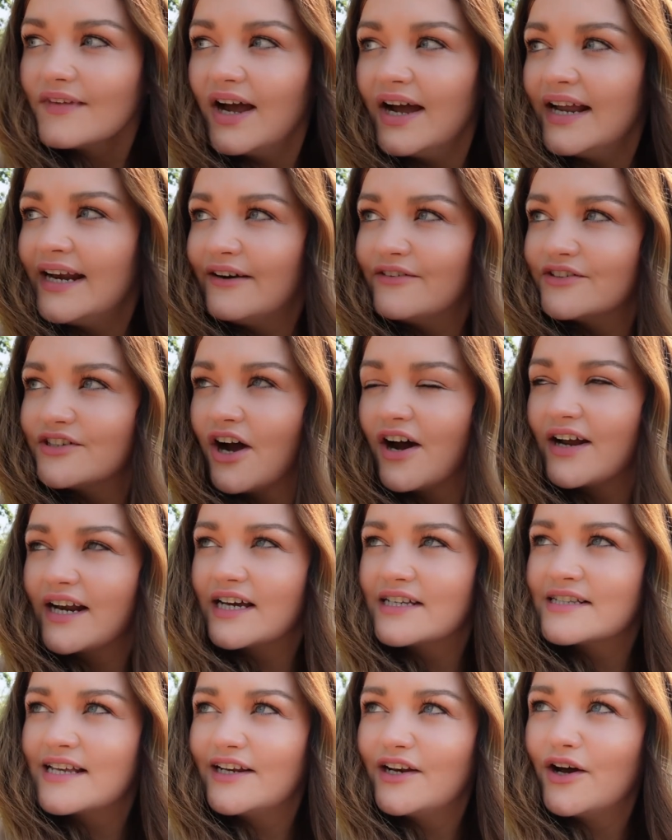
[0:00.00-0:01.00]
I never thought that
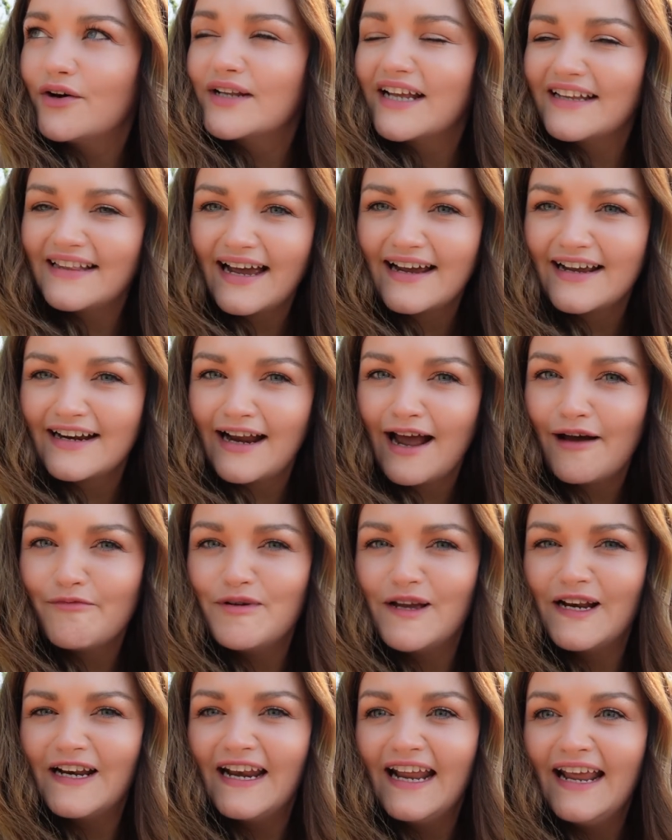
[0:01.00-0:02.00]
because I know that that can
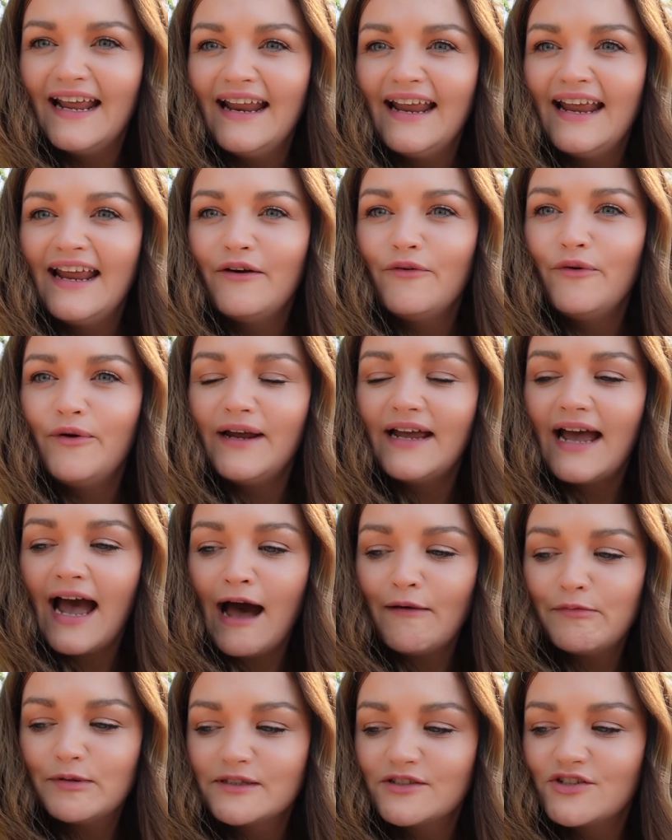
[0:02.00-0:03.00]
happen with
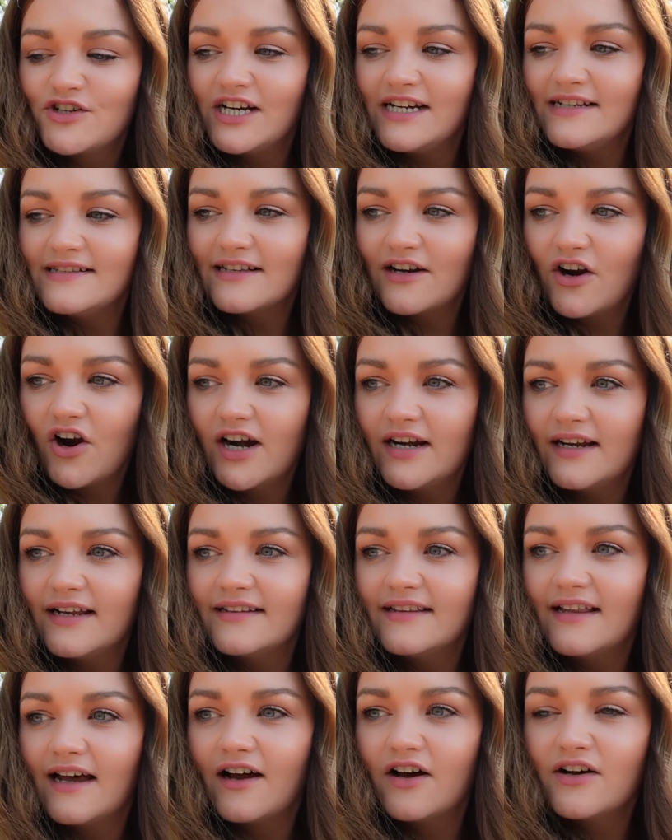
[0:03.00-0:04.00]
apple trees in
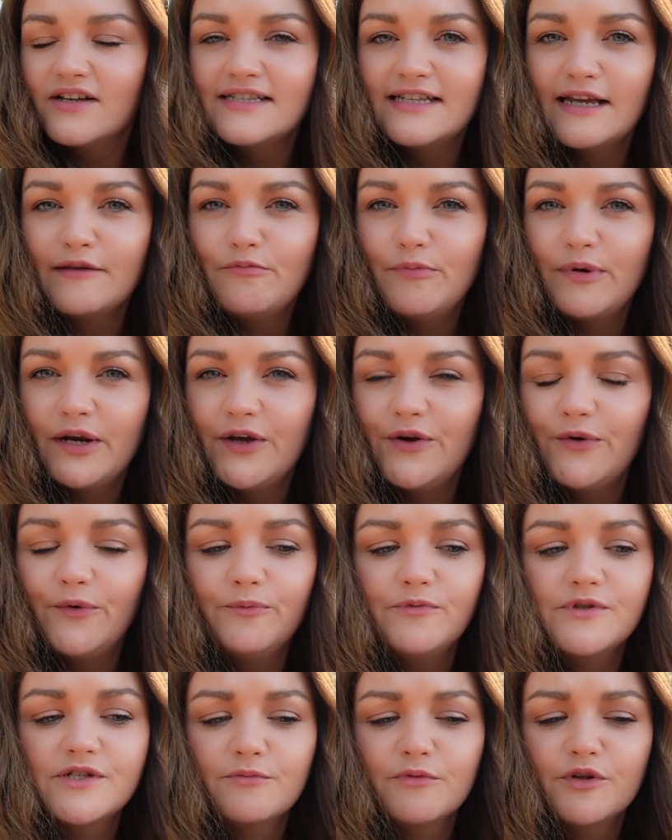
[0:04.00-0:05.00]
Ireland that because they
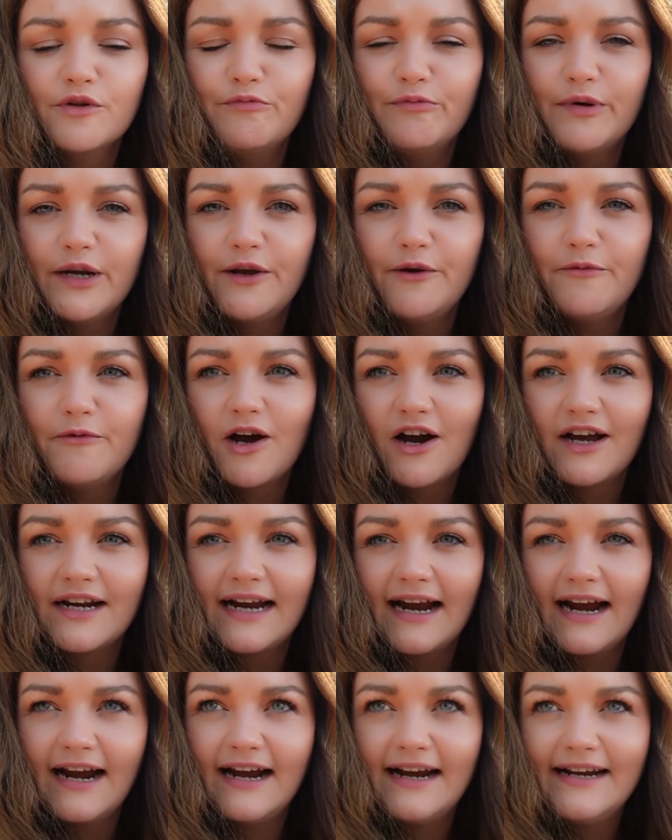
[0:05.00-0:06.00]
bloom, some of them bloom kind
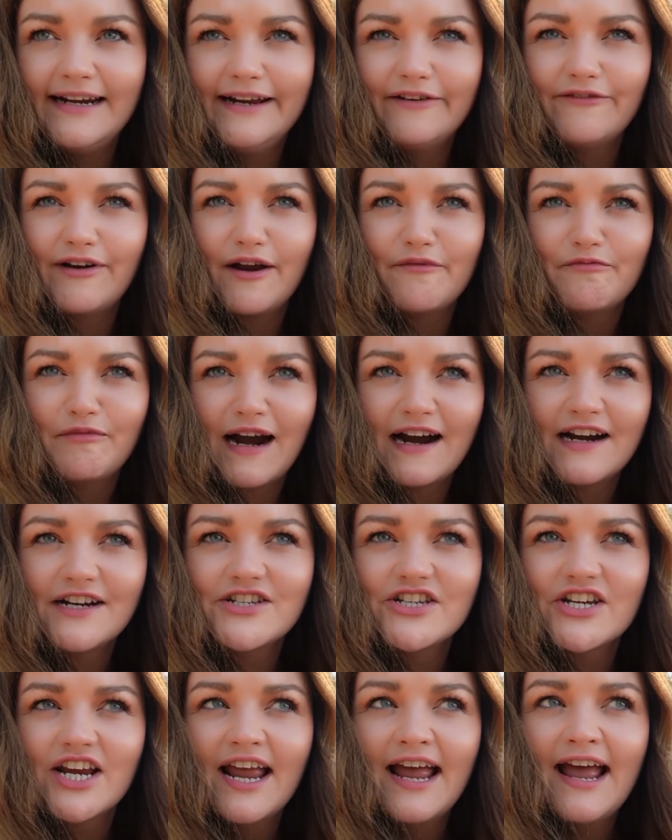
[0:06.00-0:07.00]
of early around
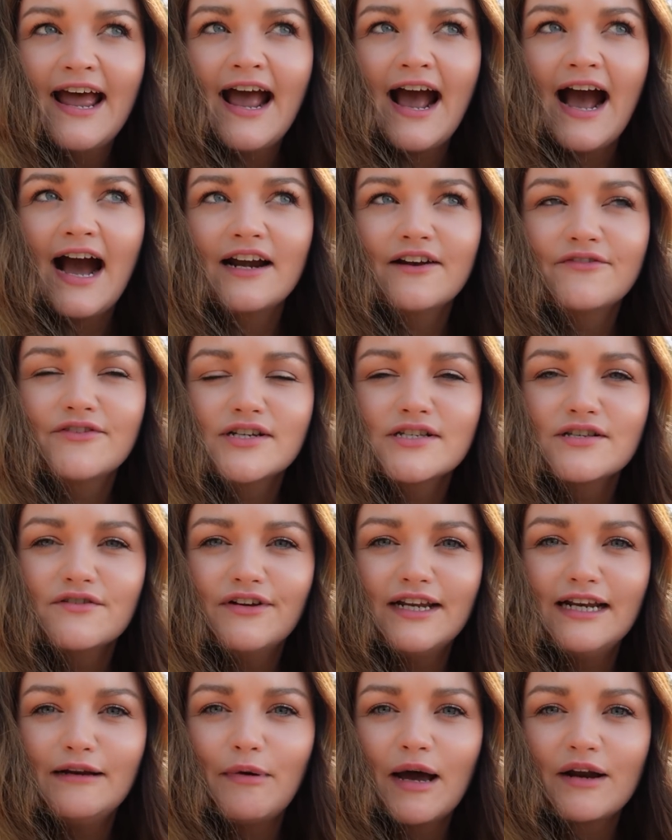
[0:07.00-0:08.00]
March, and if there's a
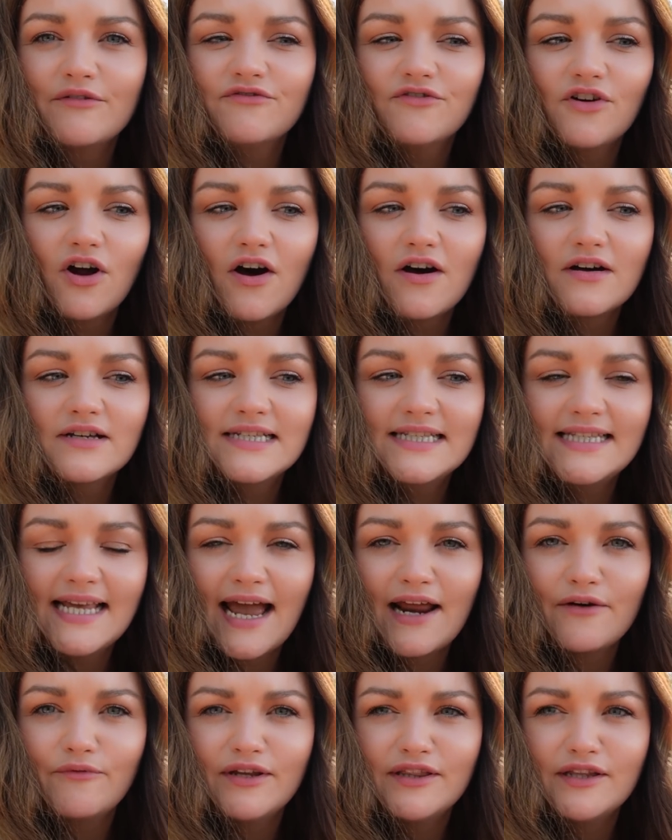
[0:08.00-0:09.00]
really bad frost,
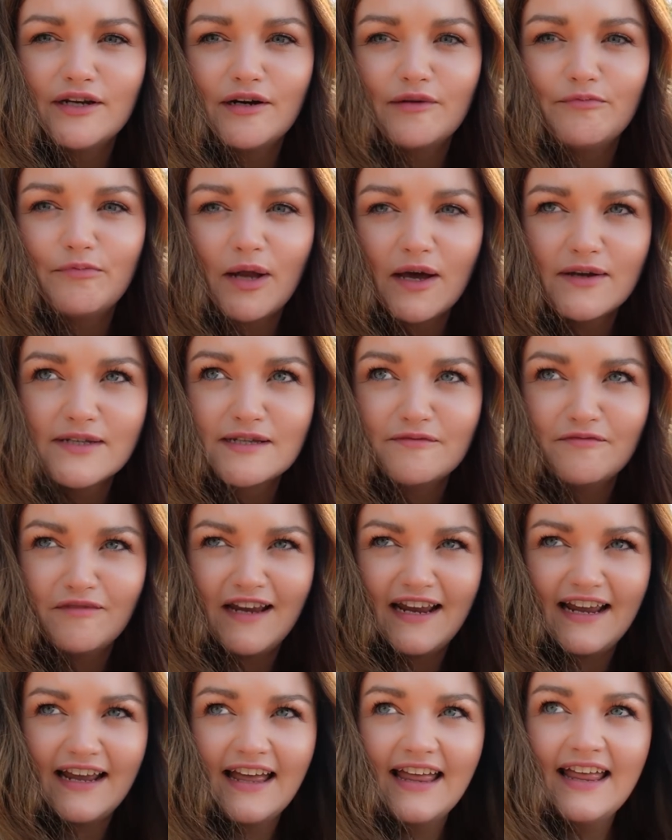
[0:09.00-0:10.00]
then when they're
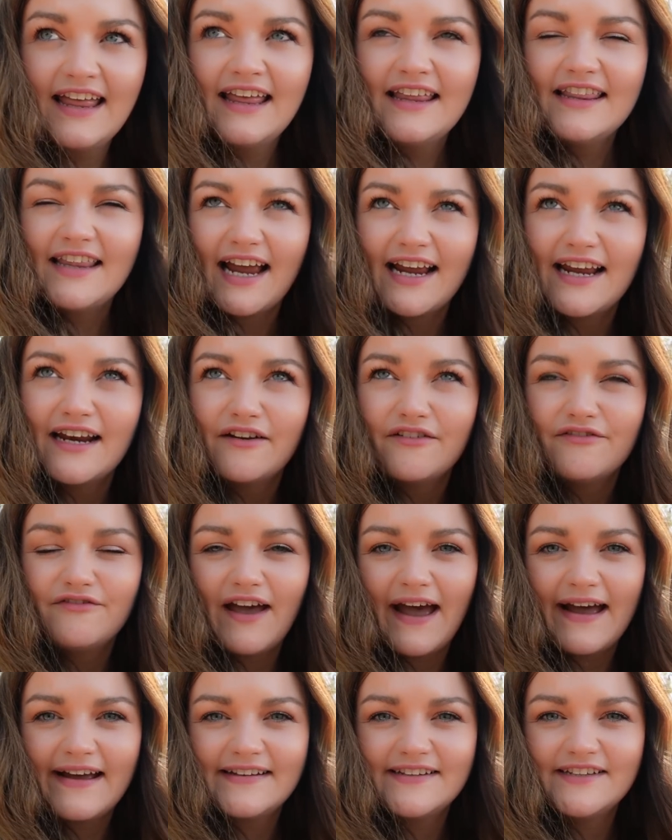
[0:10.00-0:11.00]
blossoming, that can
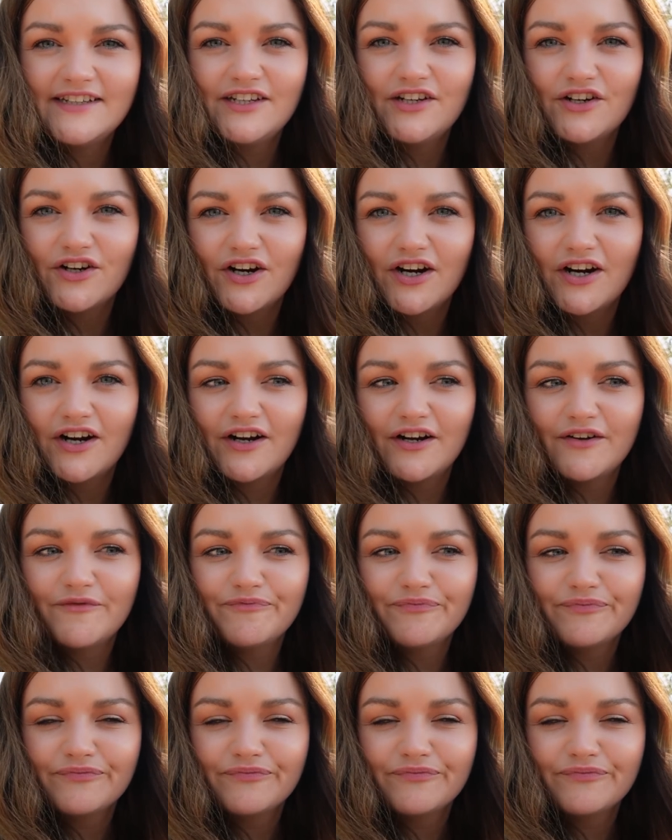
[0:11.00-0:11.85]
affect your